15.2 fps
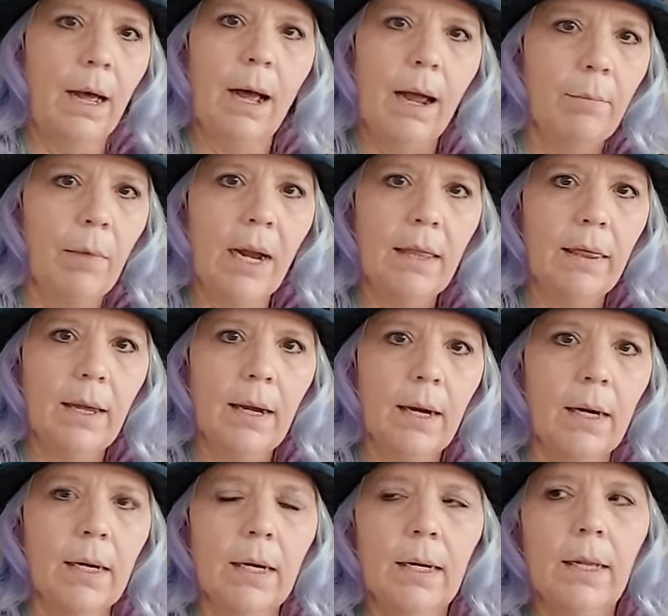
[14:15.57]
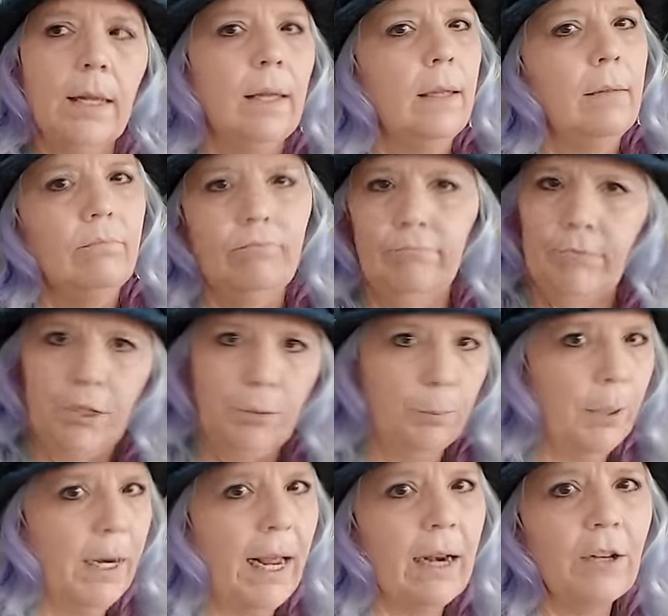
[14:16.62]
I'm right there. Just
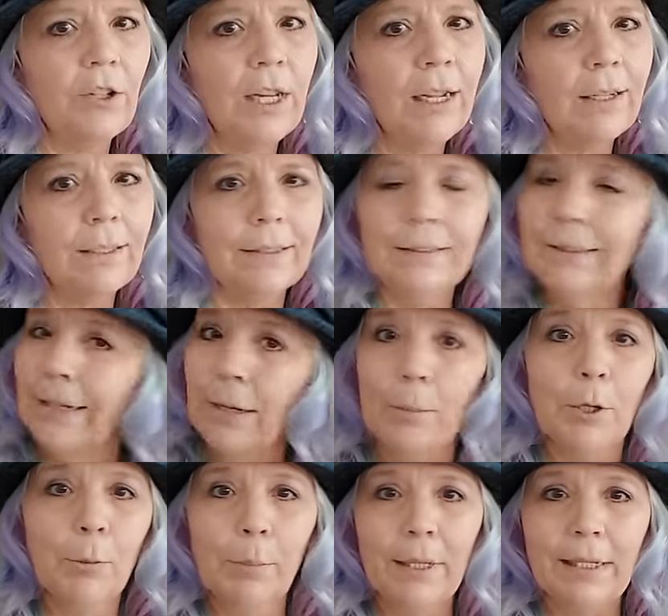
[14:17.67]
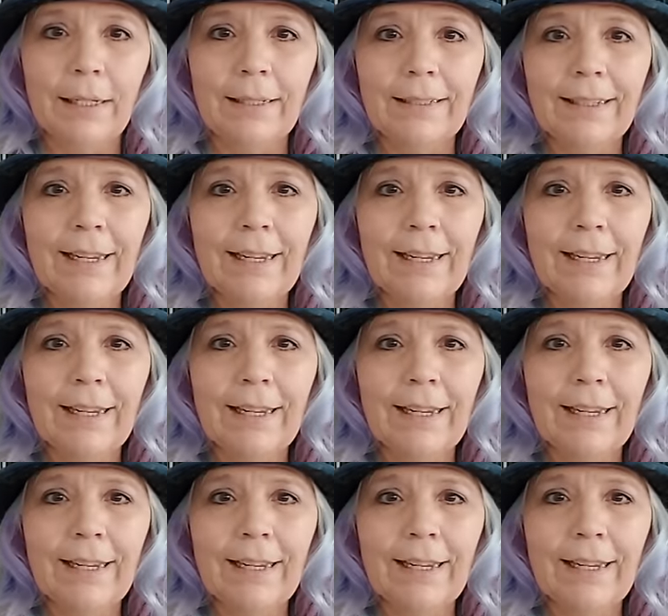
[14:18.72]
put out a shingle. I'm open.